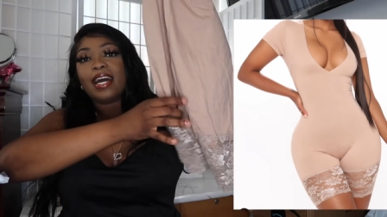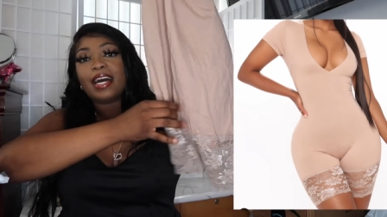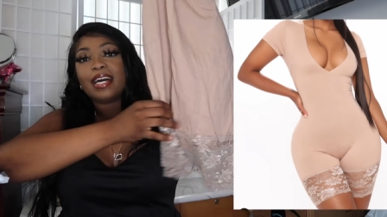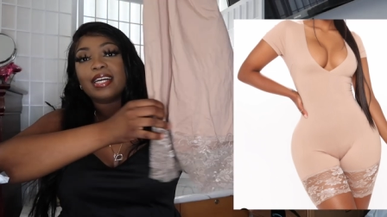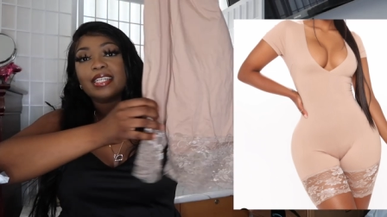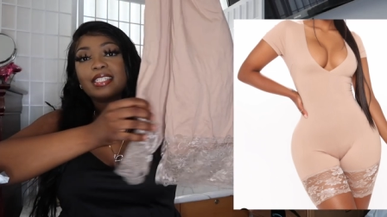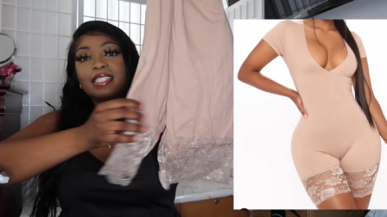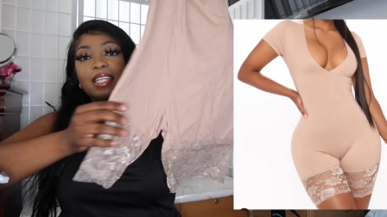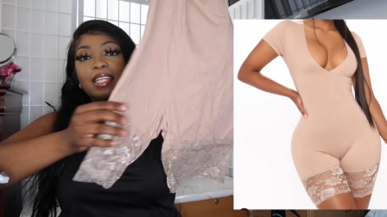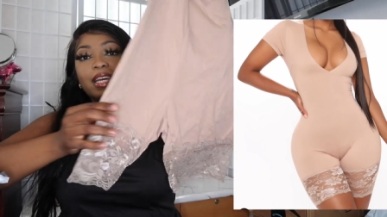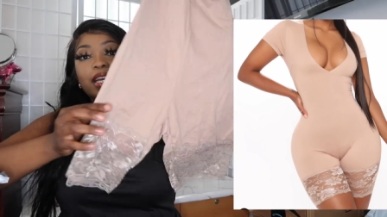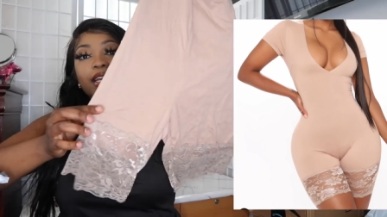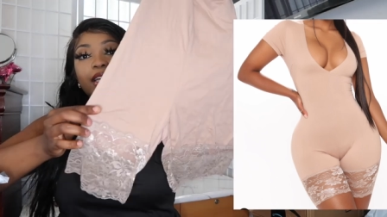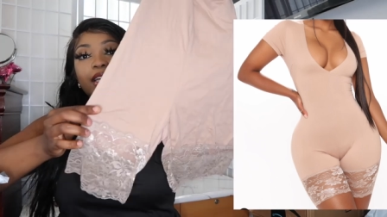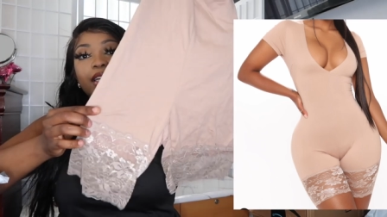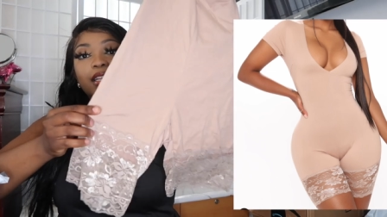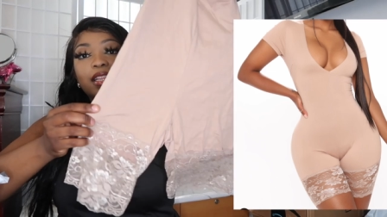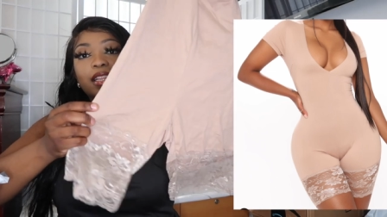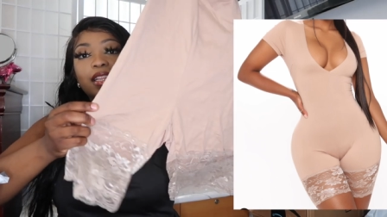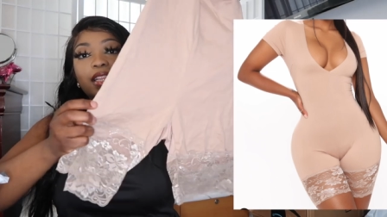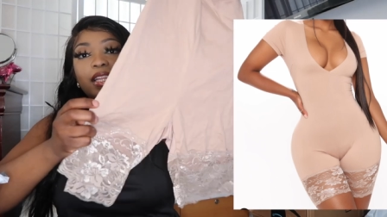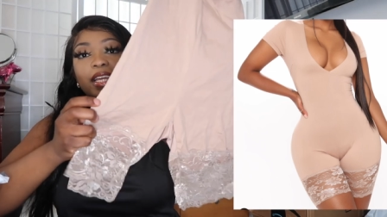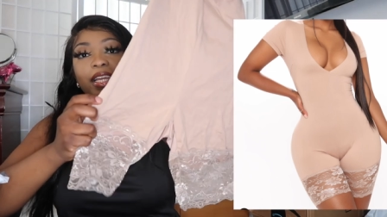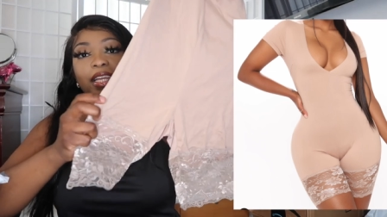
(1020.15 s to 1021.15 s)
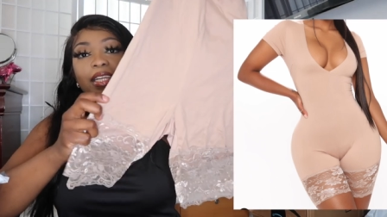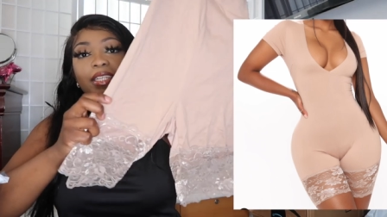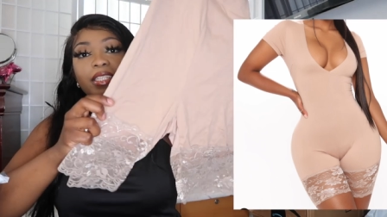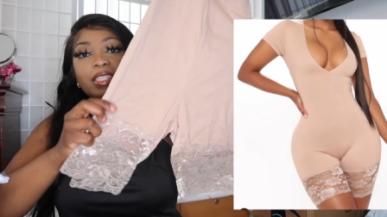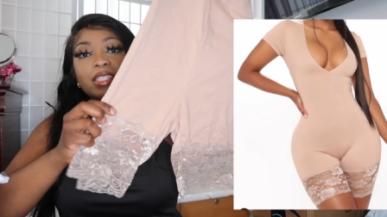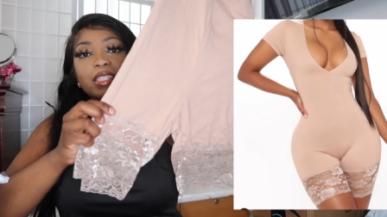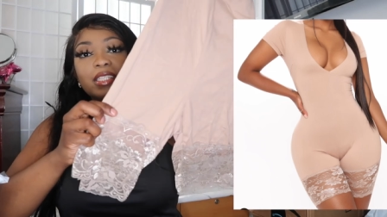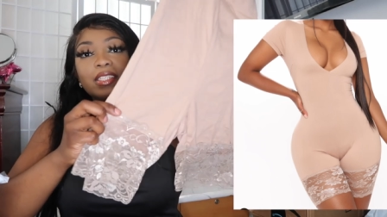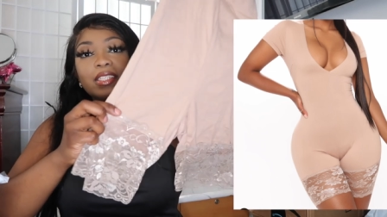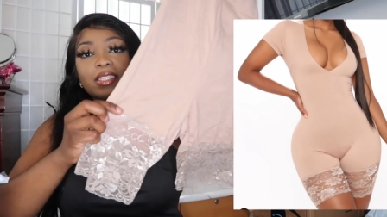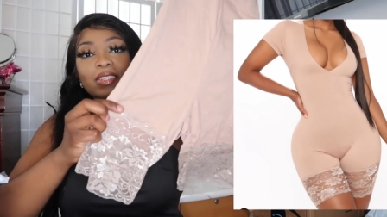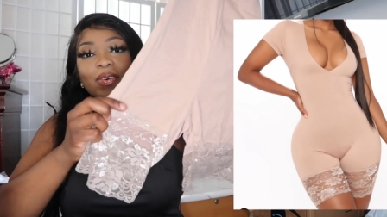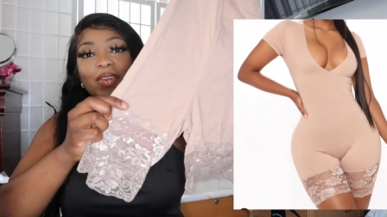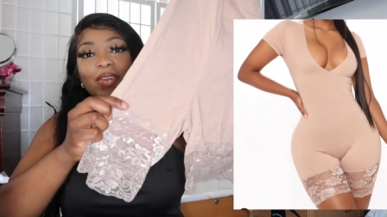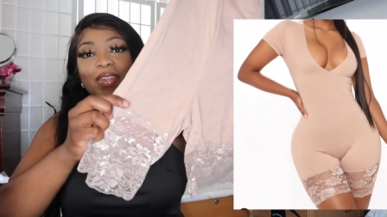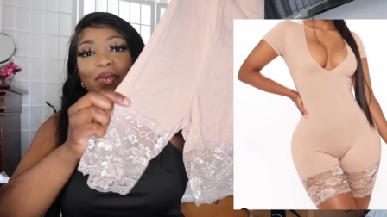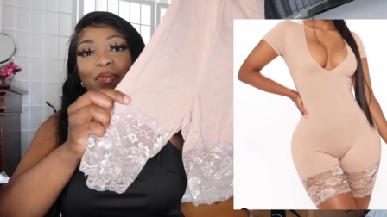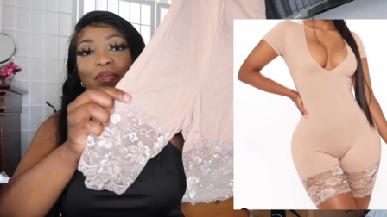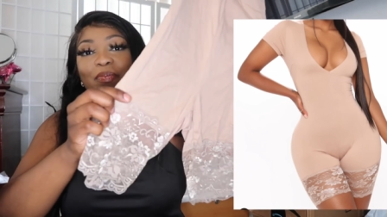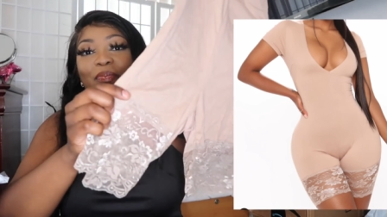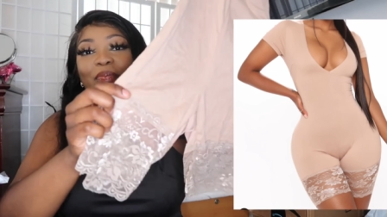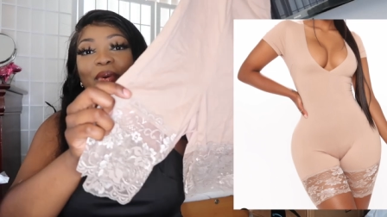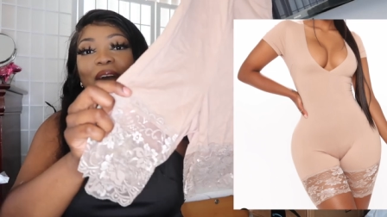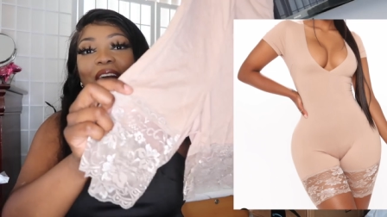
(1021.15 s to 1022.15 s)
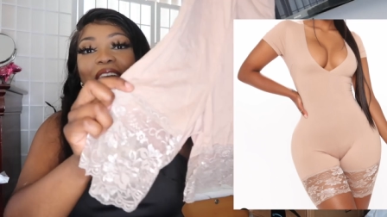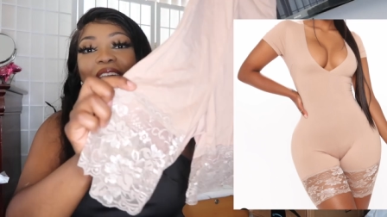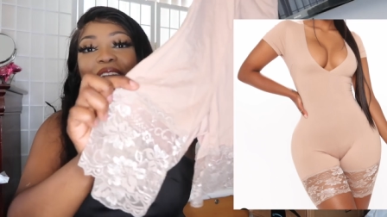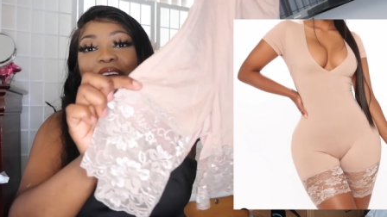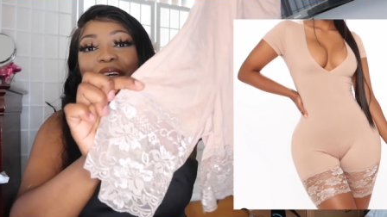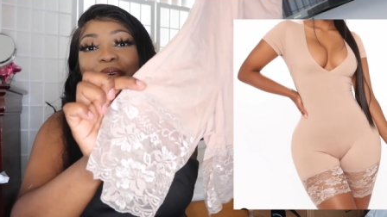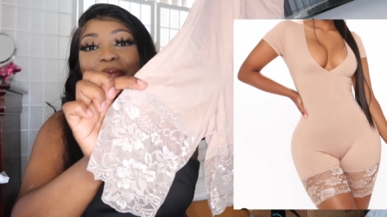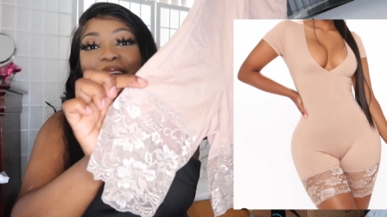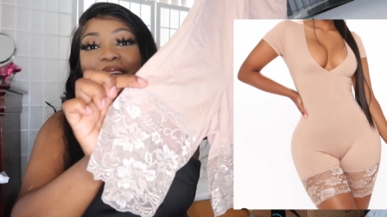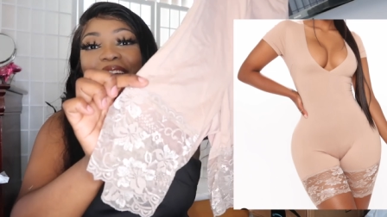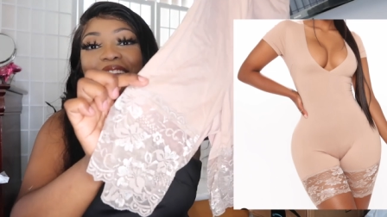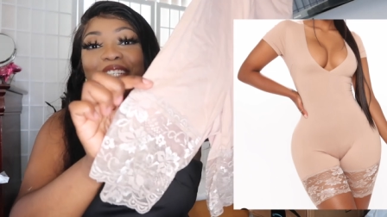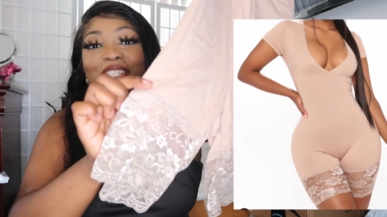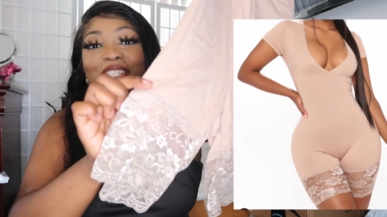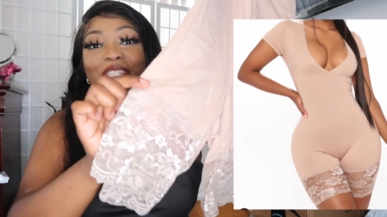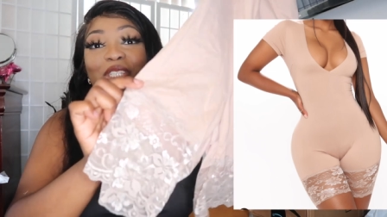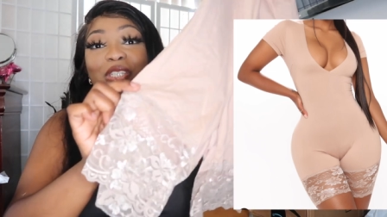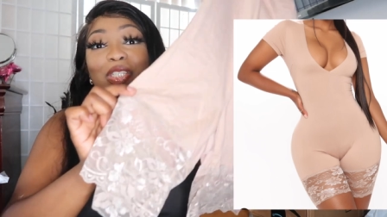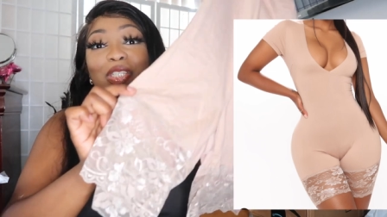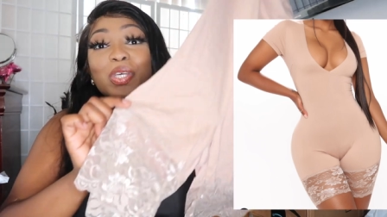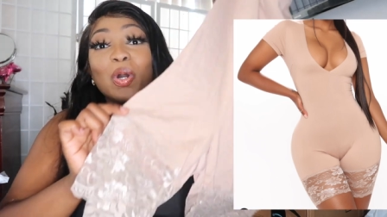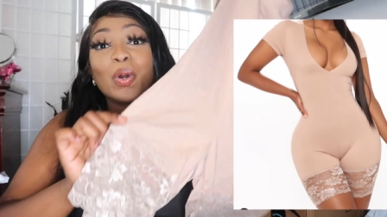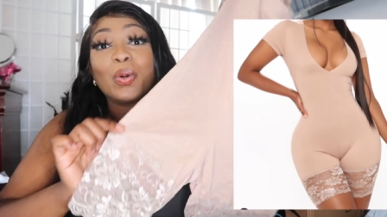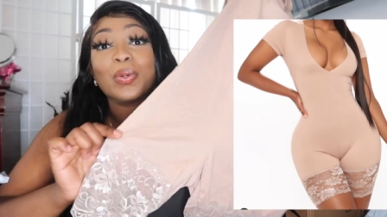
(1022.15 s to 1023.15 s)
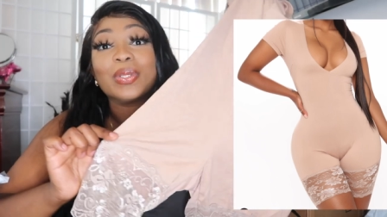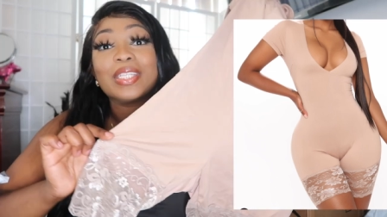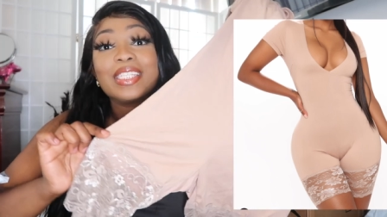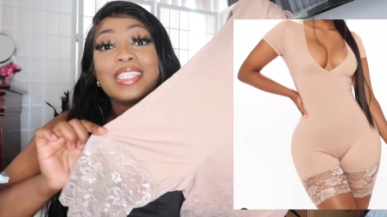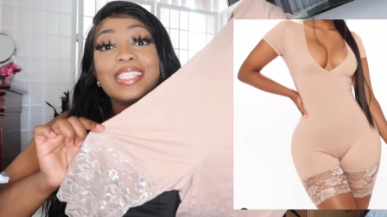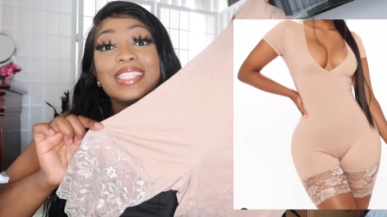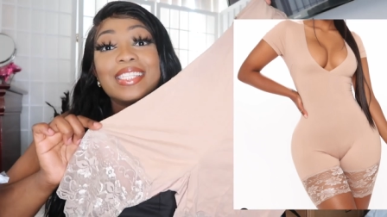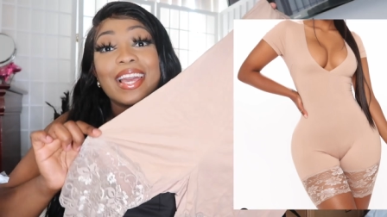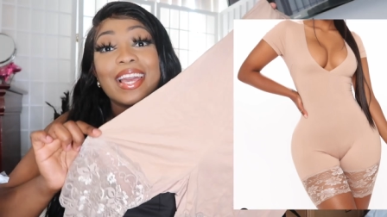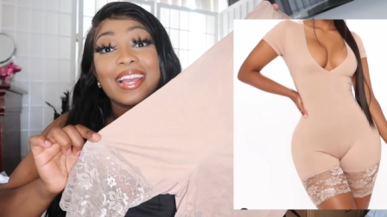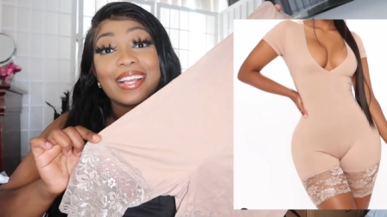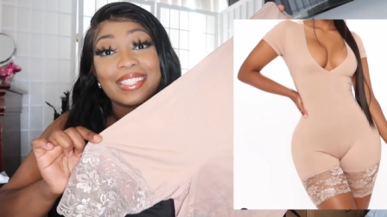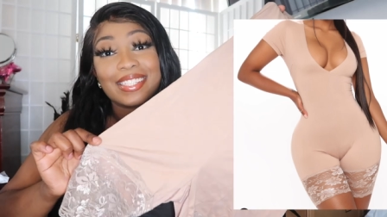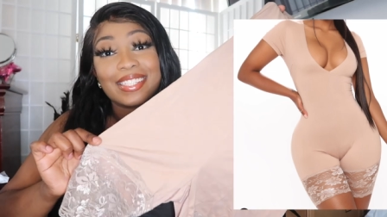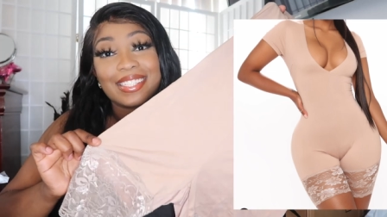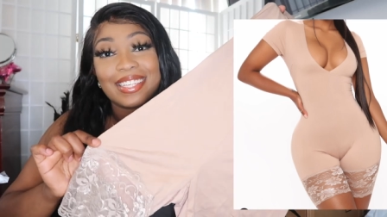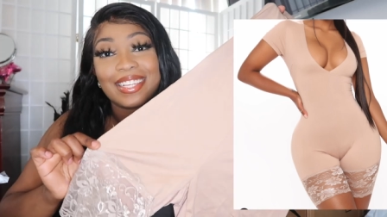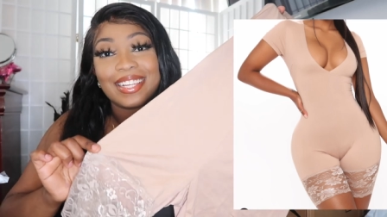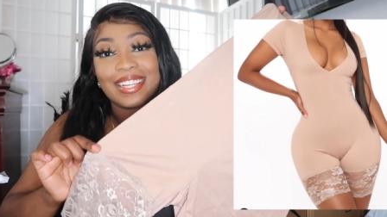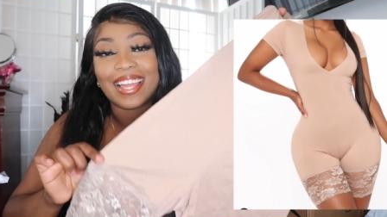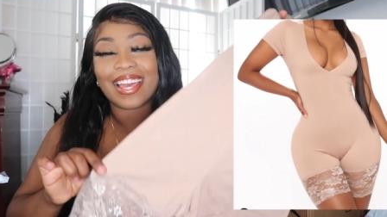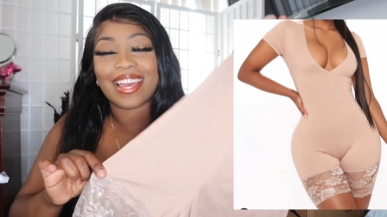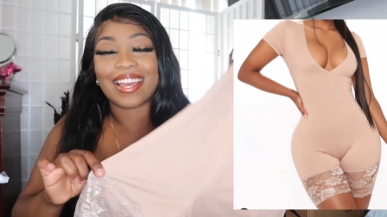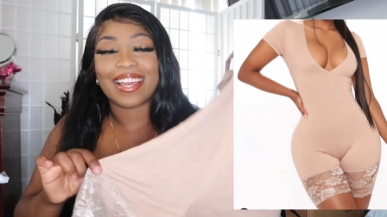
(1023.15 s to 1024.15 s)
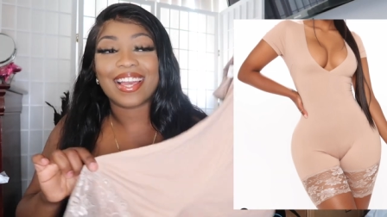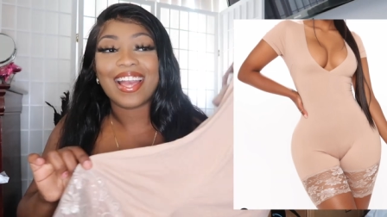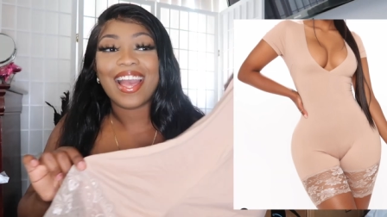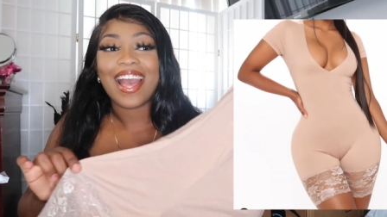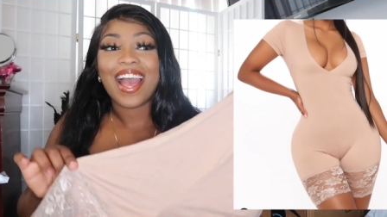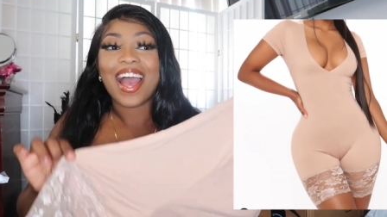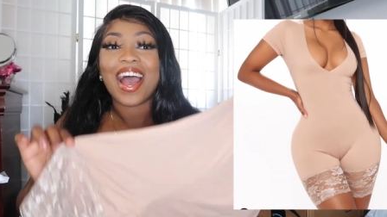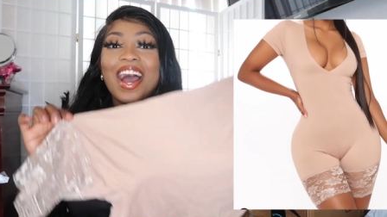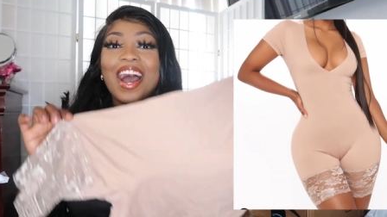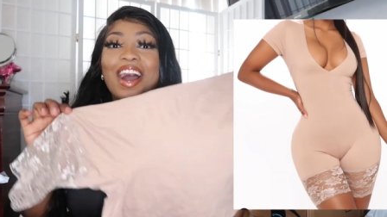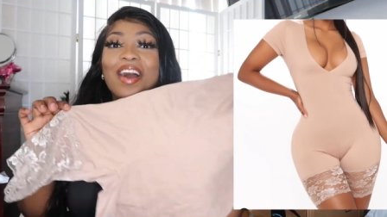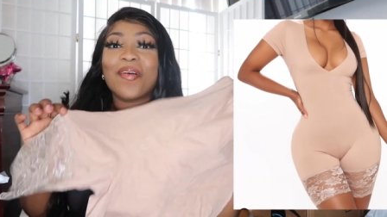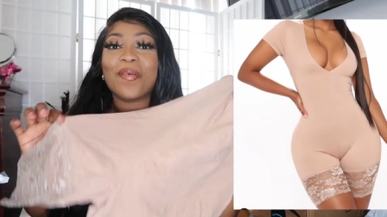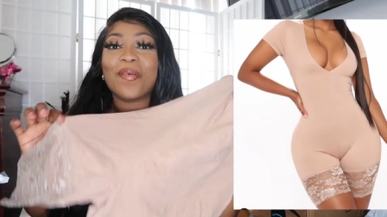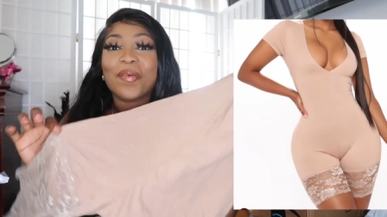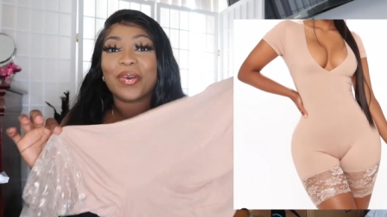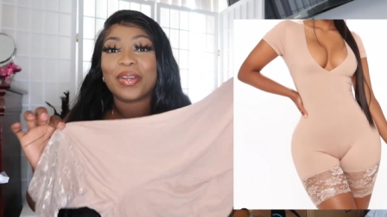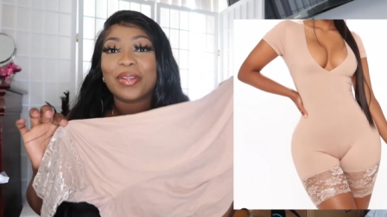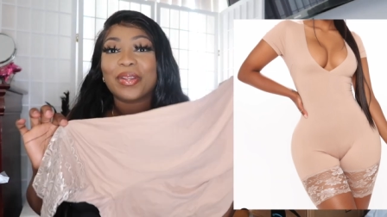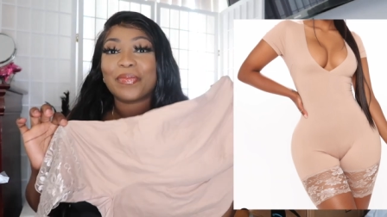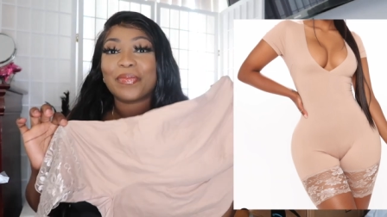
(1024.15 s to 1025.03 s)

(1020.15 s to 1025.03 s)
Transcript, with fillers: has like lace on the bottom. It is so sexy. Like I wore